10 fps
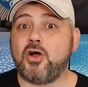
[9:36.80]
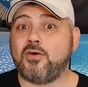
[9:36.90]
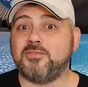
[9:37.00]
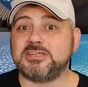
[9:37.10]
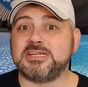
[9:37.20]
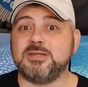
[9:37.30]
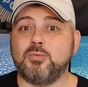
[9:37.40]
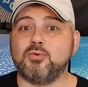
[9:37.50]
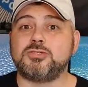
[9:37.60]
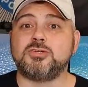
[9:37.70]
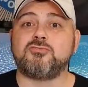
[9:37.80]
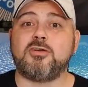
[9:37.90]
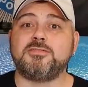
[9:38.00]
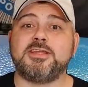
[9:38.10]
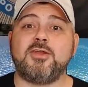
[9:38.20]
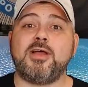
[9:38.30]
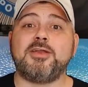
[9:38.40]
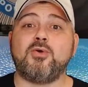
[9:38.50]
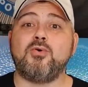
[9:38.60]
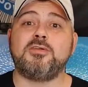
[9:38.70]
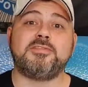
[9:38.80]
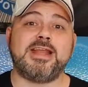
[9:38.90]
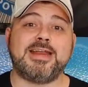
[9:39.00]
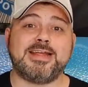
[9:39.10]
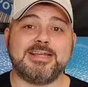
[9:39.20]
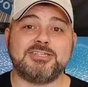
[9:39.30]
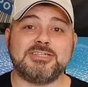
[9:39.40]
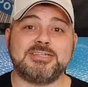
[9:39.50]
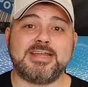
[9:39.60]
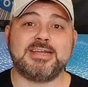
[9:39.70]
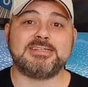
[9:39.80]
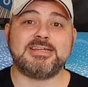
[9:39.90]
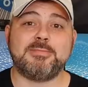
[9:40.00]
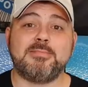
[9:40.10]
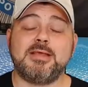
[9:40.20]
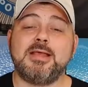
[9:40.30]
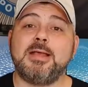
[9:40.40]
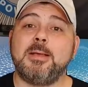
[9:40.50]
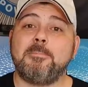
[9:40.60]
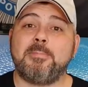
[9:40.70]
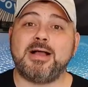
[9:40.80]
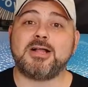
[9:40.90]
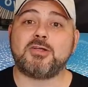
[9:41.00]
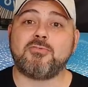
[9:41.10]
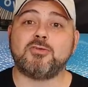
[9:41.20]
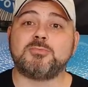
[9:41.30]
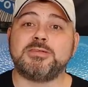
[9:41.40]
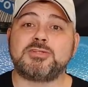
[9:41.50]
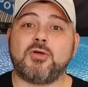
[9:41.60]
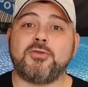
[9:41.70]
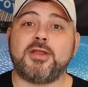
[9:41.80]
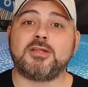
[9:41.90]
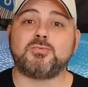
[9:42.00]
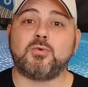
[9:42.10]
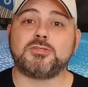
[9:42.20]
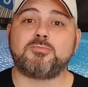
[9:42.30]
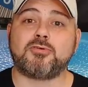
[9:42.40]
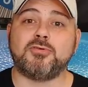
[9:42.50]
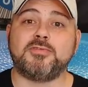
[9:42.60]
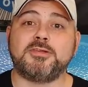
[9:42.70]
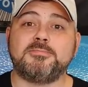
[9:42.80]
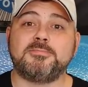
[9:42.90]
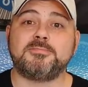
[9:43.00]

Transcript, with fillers: Obviously, Wolstencroft denied all of the allegations against him, but gross misconduct was proven.